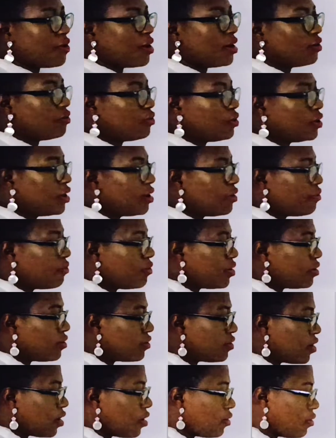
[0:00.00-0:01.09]
1 will give
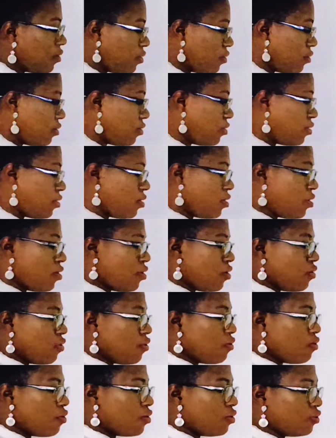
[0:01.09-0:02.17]
me 0.
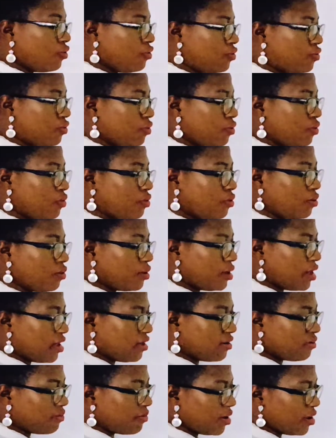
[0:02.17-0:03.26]
Row 2,
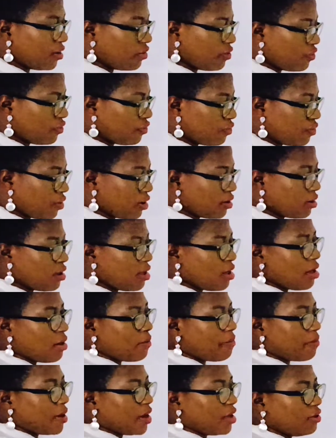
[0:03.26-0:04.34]
that's -1.
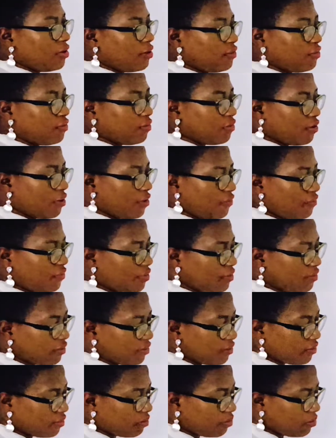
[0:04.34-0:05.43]
Minus 2 of
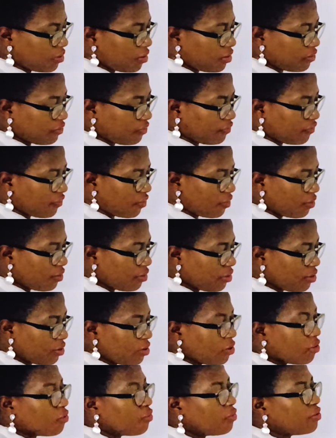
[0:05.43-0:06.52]
this is +4,
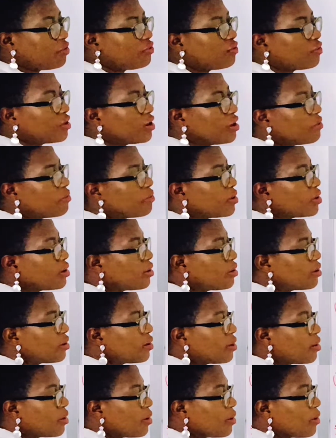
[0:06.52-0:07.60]
which will give me
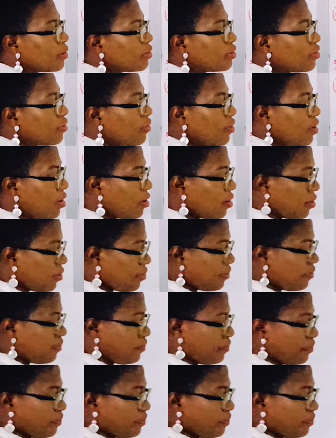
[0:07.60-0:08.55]
3.